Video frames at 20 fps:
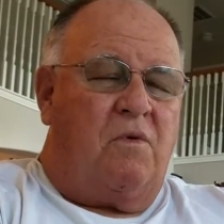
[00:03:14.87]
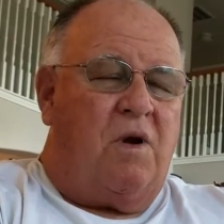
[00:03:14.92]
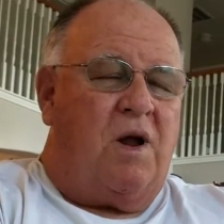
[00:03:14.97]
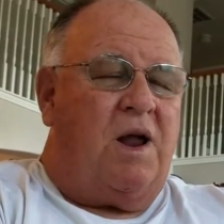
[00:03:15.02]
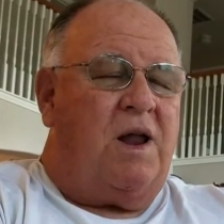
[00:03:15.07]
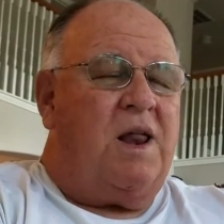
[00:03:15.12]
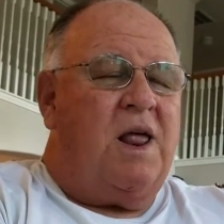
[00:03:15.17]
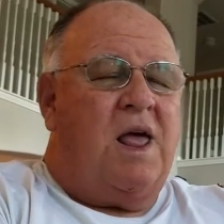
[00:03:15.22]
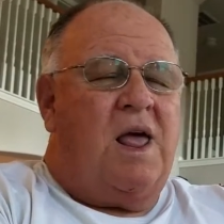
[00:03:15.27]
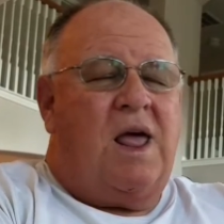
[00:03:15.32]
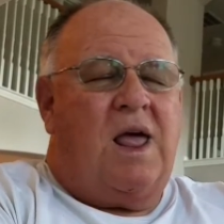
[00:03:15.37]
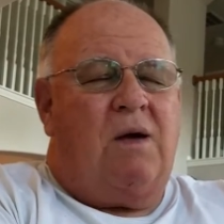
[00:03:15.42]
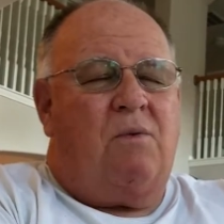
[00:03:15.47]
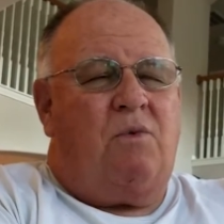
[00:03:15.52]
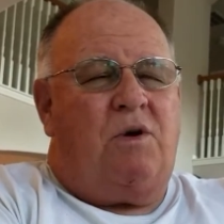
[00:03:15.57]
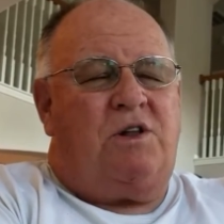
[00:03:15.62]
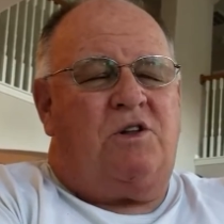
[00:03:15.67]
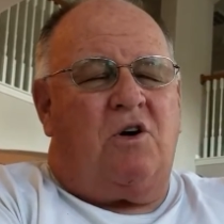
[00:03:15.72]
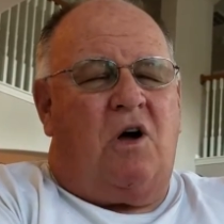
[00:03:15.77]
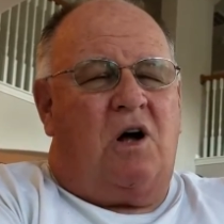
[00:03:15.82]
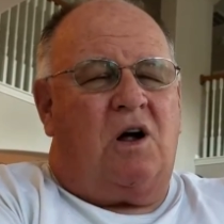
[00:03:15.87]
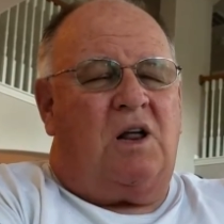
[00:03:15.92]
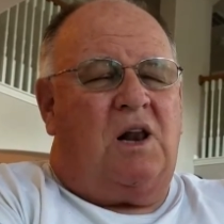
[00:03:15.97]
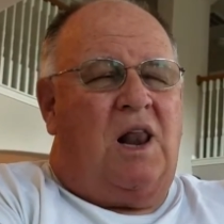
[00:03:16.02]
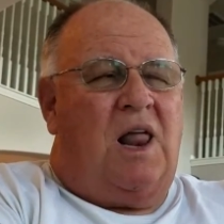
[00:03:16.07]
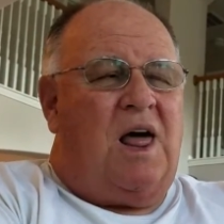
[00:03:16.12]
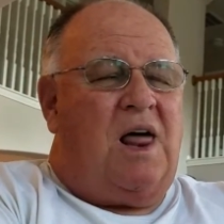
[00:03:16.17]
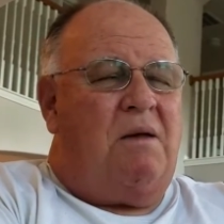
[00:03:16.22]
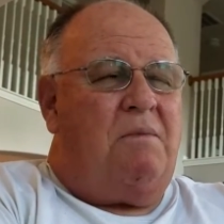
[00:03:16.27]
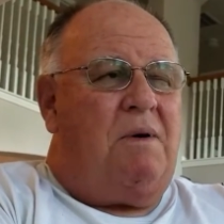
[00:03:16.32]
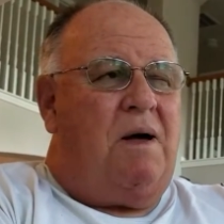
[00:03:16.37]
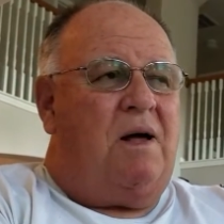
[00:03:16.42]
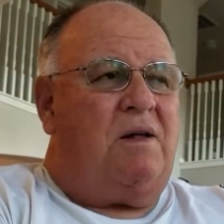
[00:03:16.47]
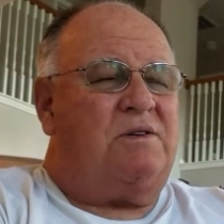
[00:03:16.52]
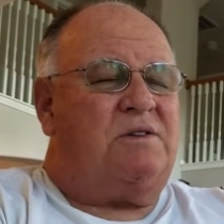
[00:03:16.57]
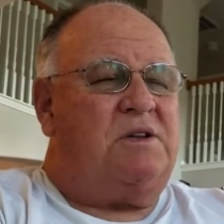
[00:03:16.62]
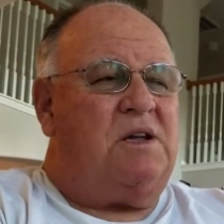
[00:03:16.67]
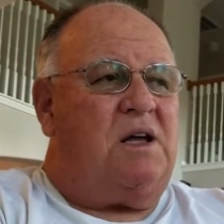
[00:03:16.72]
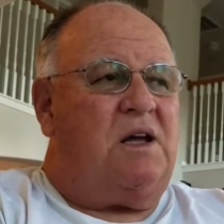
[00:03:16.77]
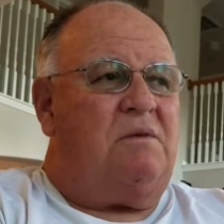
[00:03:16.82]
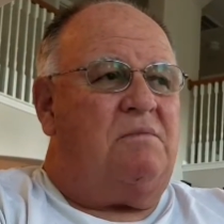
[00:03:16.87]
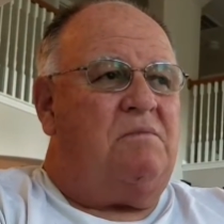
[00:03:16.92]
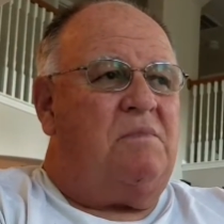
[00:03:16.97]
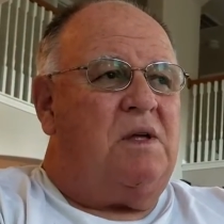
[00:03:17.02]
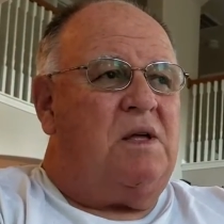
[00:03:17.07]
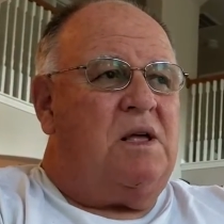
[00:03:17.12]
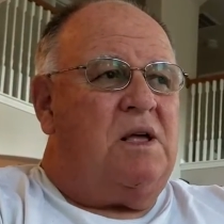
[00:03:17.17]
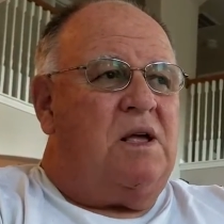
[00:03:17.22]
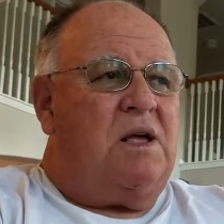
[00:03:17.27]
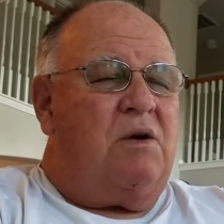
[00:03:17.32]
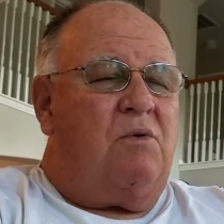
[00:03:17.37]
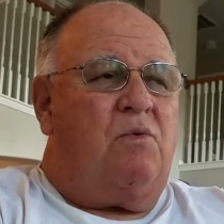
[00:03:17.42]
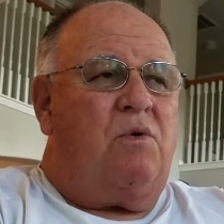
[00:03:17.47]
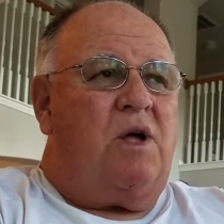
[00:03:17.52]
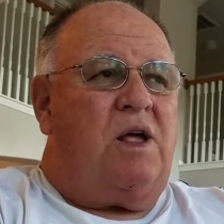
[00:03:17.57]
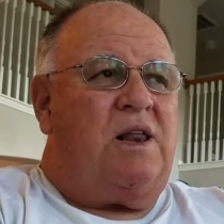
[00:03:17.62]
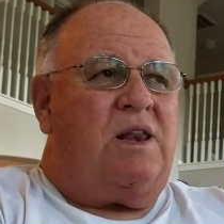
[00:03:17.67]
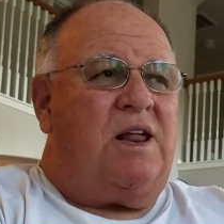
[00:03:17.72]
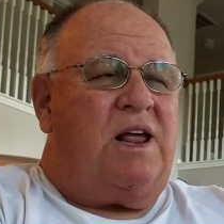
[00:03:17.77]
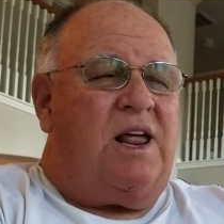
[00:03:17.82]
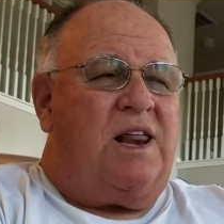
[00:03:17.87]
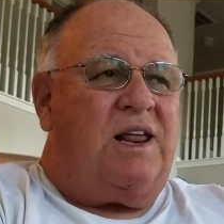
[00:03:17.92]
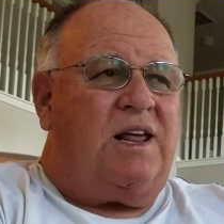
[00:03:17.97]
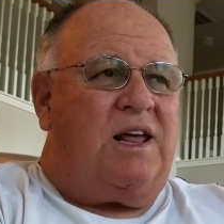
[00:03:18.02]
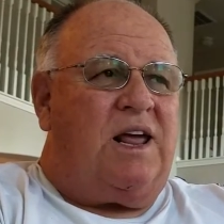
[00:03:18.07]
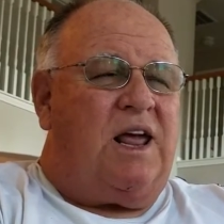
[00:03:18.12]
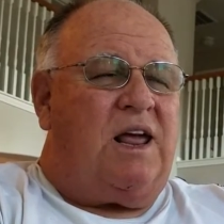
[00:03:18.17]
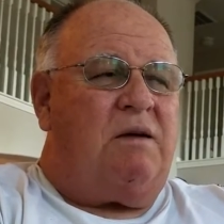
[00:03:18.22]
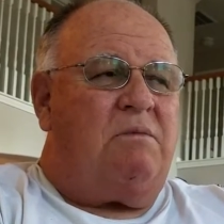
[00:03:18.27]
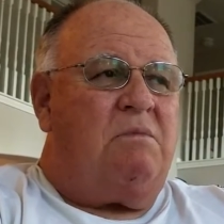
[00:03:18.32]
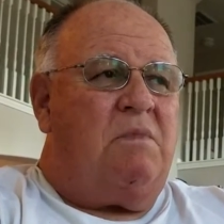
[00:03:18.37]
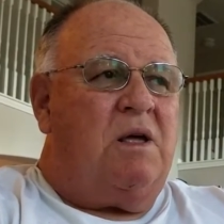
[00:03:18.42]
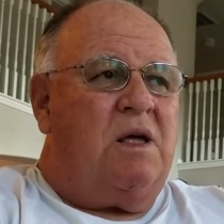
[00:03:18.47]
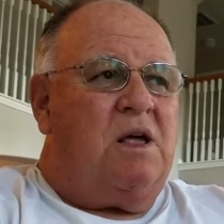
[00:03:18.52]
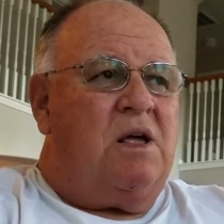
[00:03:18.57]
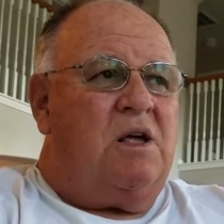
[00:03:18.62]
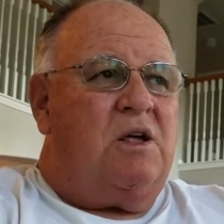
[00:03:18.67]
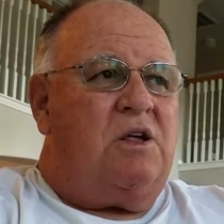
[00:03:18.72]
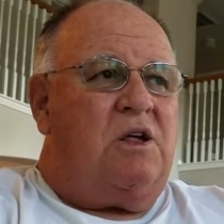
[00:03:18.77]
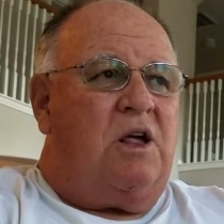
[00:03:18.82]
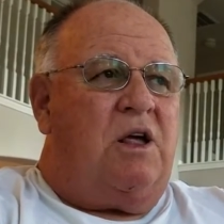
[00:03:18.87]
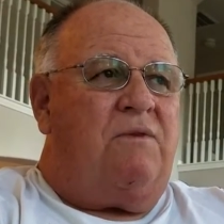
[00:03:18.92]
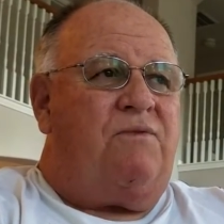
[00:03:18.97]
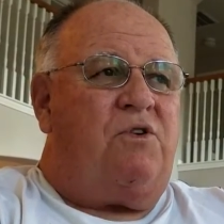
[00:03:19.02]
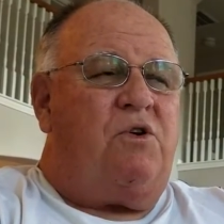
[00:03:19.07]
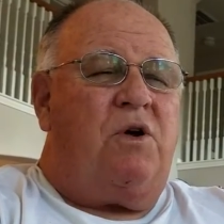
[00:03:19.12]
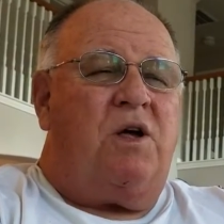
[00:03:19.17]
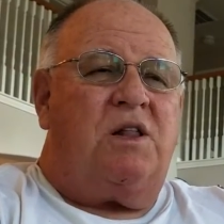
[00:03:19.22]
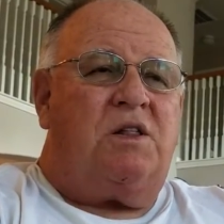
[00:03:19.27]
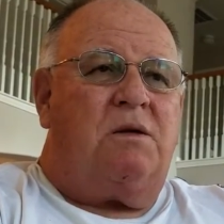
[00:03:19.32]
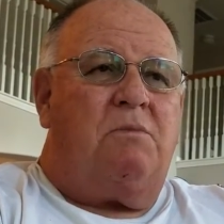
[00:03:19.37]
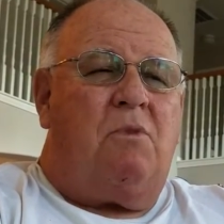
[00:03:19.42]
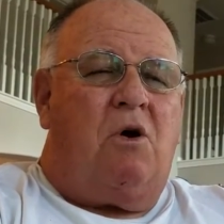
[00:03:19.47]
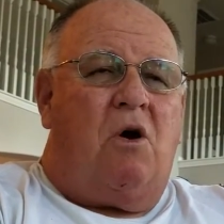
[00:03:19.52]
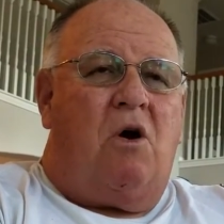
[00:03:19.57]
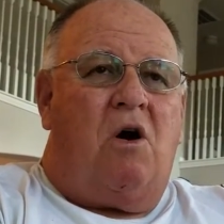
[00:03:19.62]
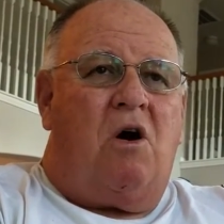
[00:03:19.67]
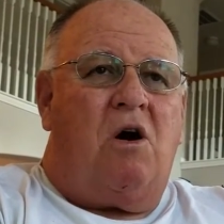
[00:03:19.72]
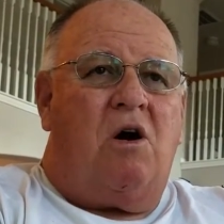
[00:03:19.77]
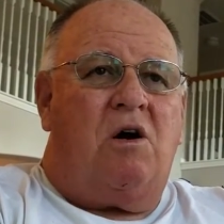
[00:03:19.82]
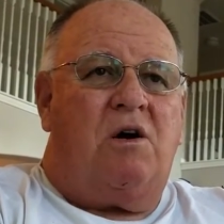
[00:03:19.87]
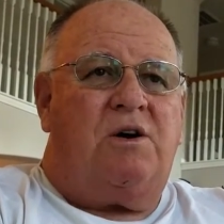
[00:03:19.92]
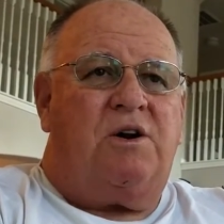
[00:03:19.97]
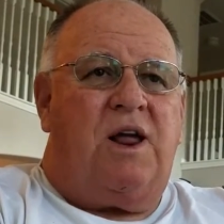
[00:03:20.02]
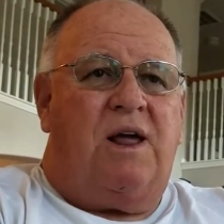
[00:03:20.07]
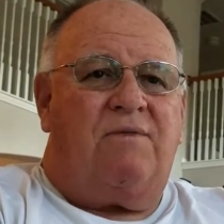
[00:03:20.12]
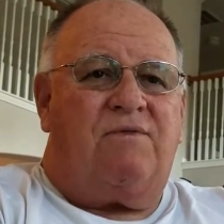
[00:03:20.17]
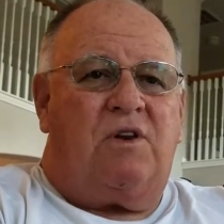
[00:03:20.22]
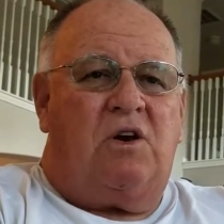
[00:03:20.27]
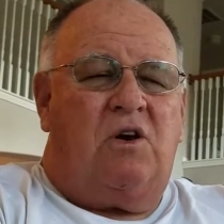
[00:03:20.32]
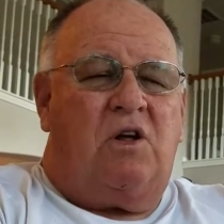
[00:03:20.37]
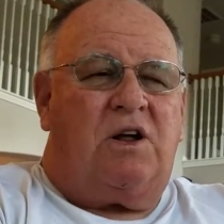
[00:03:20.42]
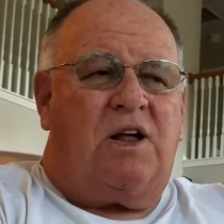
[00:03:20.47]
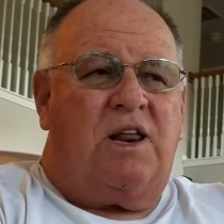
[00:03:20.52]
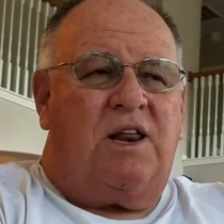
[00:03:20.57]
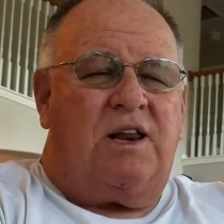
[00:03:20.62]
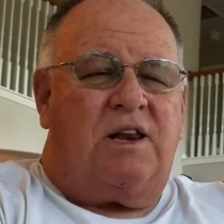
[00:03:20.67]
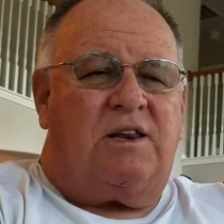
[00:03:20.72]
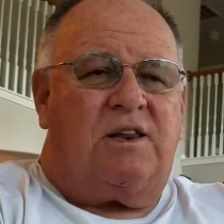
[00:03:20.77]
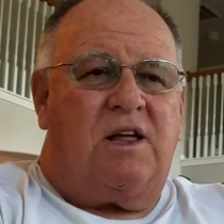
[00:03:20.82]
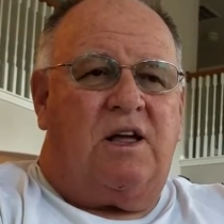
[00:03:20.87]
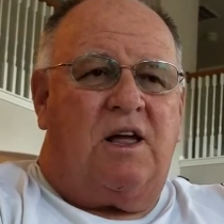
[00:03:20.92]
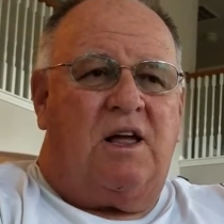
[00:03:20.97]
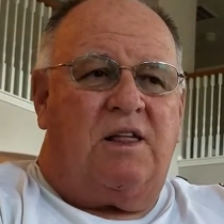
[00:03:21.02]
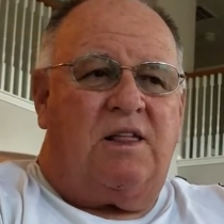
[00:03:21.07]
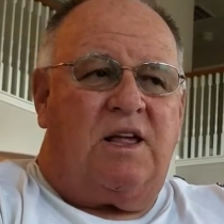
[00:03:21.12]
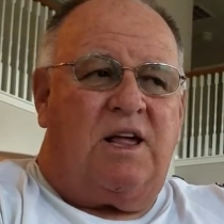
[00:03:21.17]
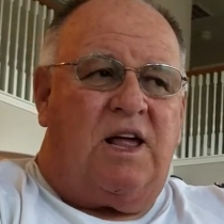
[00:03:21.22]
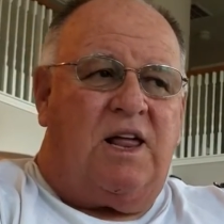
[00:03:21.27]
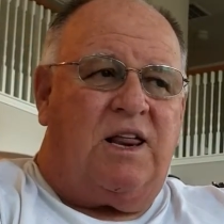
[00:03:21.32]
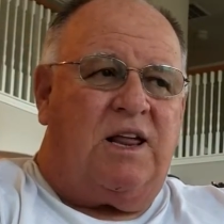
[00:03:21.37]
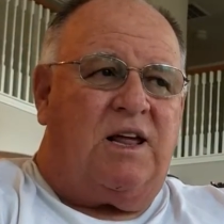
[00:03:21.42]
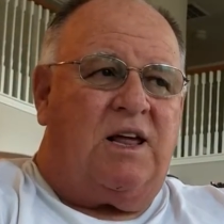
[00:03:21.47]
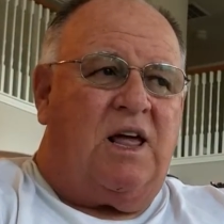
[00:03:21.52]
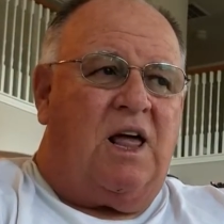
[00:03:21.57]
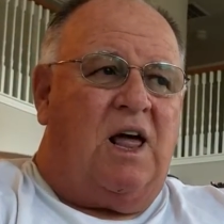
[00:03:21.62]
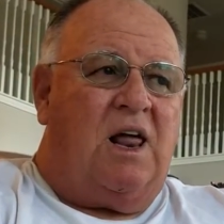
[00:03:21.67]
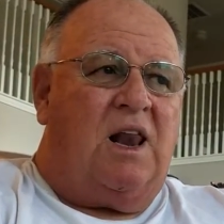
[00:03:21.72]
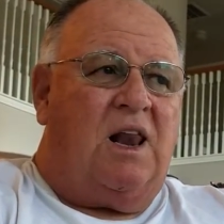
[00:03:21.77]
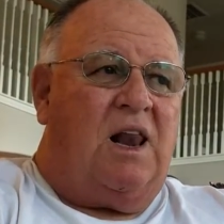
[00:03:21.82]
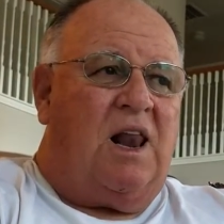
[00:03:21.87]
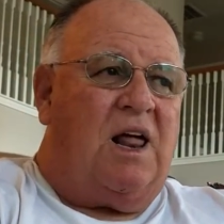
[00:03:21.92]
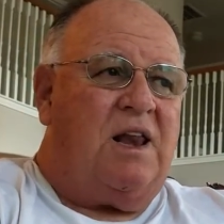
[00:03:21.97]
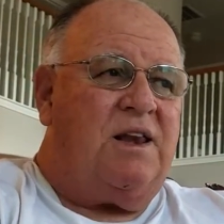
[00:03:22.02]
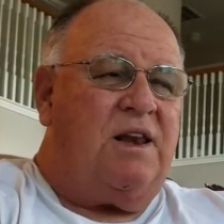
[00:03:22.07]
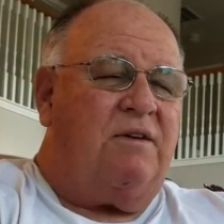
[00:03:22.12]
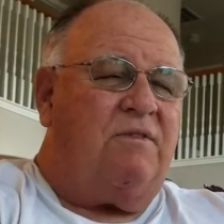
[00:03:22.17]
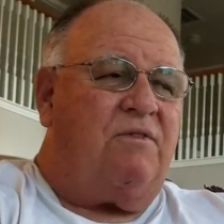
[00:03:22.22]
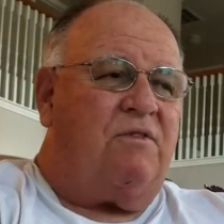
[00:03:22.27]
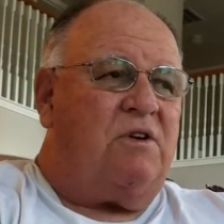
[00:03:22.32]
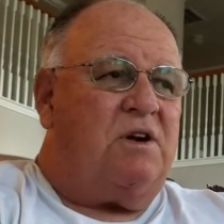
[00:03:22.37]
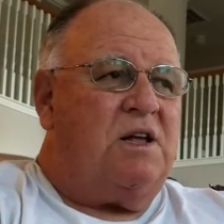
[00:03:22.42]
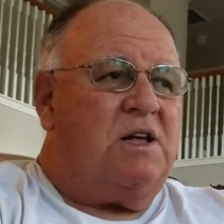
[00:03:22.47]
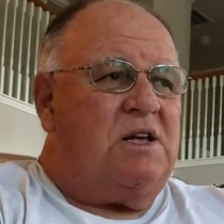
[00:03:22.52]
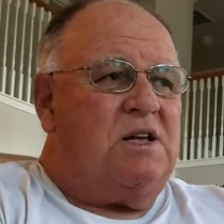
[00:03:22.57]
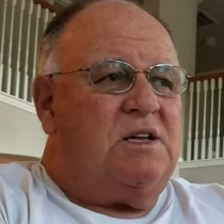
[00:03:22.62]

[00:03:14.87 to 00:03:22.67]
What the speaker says: Right. And we talk a lot about, in the hitting game, if you hit the ball hard, you have to look at it, the hitting a lot different.